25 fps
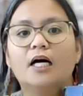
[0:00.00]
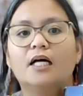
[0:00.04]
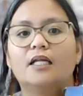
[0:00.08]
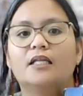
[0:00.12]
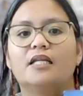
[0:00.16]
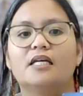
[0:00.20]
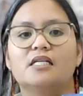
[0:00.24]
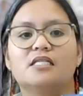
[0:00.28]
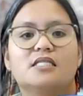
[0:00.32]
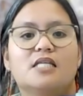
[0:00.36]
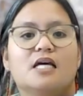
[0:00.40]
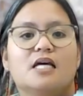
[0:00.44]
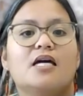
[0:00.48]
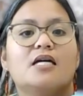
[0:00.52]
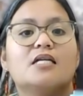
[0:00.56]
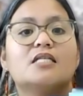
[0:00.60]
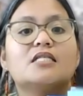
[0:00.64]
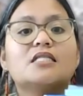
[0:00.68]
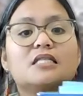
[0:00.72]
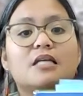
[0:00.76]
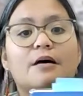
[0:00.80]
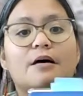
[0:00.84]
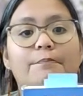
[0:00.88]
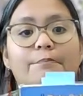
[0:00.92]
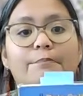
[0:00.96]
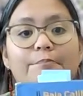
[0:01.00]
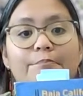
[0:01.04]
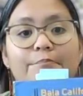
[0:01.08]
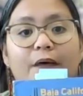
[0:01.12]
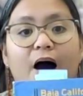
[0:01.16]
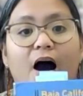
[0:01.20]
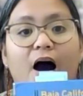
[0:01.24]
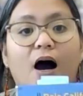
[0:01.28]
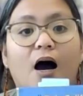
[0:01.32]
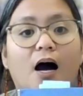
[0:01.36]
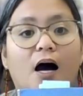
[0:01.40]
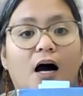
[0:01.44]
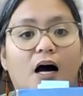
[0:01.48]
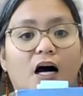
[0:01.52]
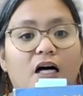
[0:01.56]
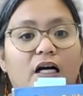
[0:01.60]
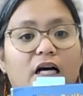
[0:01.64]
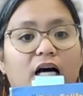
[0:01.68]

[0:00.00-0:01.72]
This is the Baja